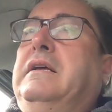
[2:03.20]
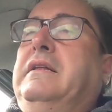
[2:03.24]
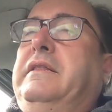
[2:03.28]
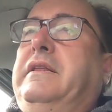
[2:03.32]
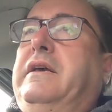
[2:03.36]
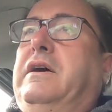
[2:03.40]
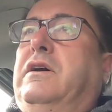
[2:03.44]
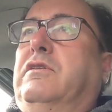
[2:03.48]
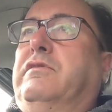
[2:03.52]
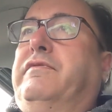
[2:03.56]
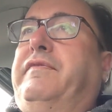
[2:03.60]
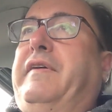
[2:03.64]

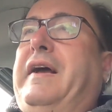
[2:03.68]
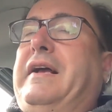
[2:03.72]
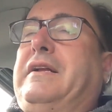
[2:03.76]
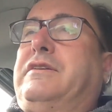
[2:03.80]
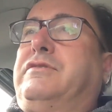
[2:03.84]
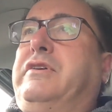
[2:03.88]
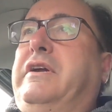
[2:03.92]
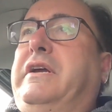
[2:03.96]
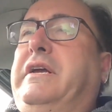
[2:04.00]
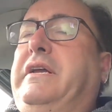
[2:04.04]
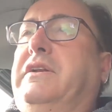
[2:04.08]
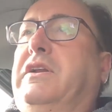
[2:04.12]
the
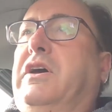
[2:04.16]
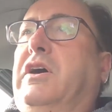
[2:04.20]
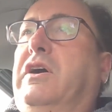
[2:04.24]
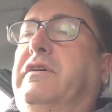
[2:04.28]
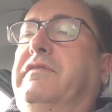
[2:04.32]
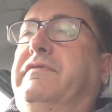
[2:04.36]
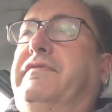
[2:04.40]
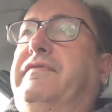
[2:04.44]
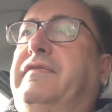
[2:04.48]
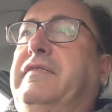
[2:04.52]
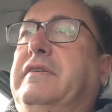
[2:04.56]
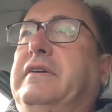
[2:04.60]
olfactory
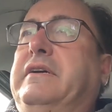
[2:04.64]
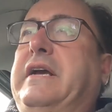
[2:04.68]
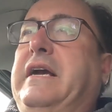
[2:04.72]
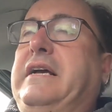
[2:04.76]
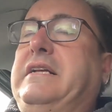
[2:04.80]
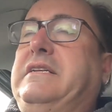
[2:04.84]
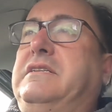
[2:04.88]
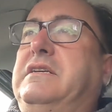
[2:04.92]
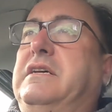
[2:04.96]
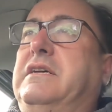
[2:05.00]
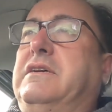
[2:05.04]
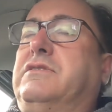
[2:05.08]
nerve
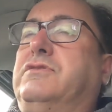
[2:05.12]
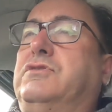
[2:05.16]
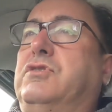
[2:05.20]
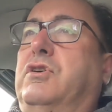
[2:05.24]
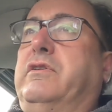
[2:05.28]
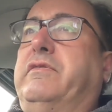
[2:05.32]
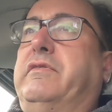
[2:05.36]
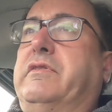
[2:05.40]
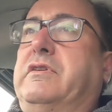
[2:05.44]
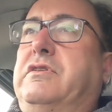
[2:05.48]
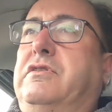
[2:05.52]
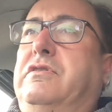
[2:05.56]
gets a
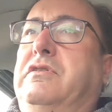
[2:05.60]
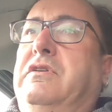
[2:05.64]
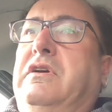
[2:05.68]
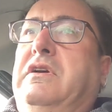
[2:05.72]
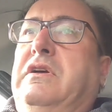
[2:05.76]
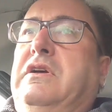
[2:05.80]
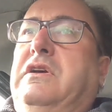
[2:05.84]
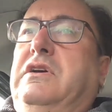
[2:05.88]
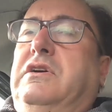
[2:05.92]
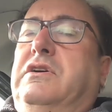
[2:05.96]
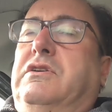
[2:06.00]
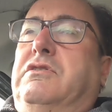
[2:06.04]
sort of a
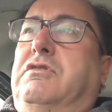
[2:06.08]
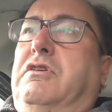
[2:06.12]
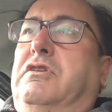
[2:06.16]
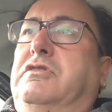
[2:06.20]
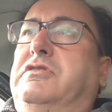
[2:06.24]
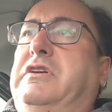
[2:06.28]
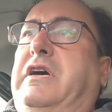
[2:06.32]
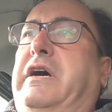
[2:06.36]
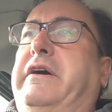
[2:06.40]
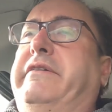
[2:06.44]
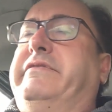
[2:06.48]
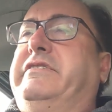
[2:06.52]

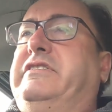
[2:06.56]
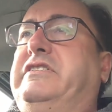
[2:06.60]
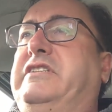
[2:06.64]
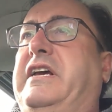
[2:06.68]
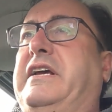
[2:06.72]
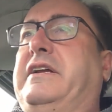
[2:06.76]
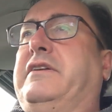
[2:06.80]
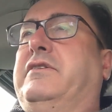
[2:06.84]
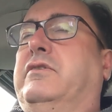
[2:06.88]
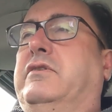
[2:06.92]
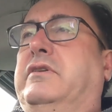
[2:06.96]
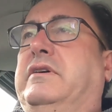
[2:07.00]
crossover
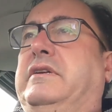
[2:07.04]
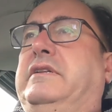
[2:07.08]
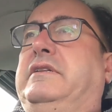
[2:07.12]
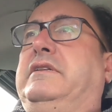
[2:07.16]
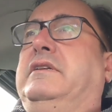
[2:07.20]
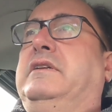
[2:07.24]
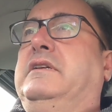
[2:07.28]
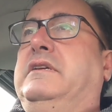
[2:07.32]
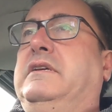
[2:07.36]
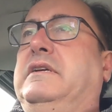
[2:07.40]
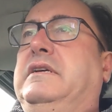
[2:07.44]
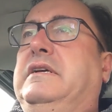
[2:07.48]
signal
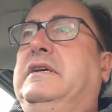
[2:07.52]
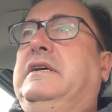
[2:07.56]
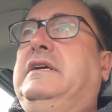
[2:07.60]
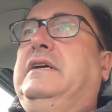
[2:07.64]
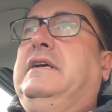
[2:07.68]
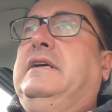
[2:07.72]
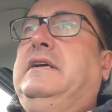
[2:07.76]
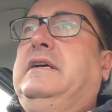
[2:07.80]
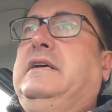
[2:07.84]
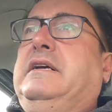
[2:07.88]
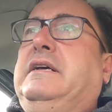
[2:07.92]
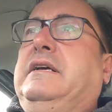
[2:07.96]

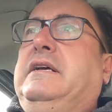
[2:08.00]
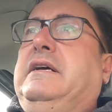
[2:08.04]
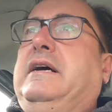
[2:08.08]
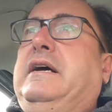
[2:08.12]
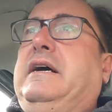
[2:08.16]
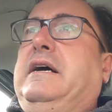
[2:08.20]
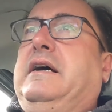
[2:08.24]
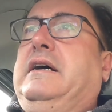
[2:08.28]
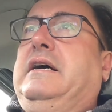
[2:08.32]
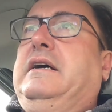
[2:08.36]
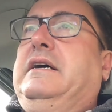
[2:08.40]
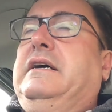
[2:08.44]

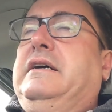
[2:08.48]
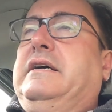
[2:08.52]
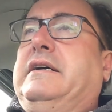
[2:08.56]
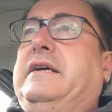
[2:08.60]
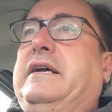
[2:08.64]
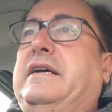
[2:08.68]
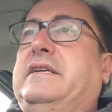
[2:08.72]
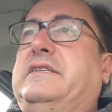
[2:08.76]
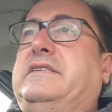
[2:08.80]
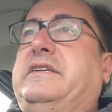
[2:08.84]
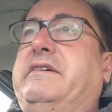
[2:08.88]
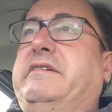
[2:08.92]
and uh,
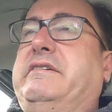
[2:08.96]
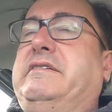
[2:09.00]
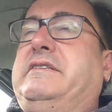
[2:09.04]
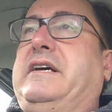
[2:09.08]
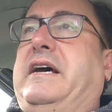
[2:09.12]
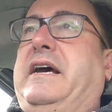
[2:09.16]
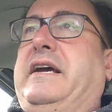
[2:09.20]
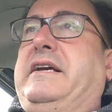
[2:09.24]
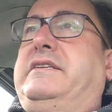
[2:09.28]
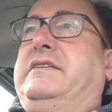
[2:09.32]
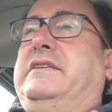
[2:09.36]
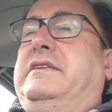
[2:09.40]
gets
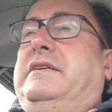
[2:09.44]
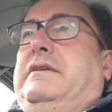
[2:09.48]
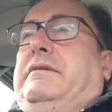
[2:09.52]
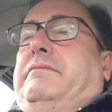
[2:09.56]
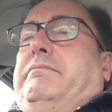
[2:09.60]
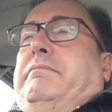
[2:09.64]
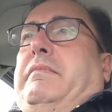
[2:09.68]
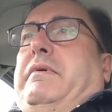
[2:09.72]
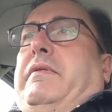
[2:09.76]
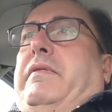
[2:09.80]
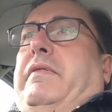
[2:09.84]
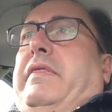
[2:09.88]
irritated,
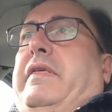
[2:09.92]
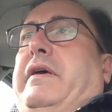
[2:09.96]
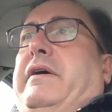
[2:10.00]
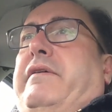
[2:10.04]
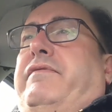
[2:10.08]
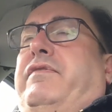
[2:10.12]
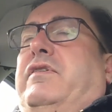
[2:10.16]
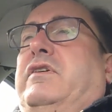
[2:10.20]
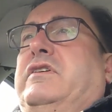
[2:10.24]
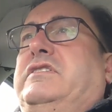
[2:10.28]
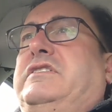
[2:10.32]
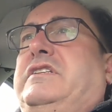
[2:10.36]
and
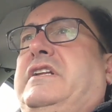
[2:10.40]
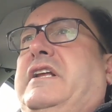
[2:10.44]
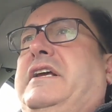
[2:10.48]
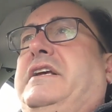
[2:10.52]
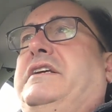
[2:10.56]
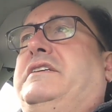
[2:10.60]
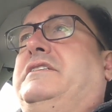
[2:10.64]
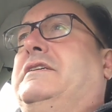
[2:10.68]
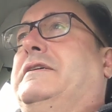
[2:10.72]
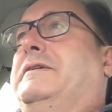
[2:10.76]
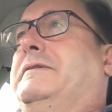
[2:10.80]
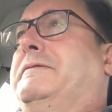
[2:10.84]
therefore I
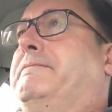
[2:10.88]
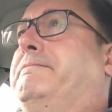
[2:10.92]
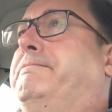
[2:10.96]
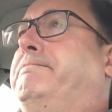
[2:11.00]
sneeze.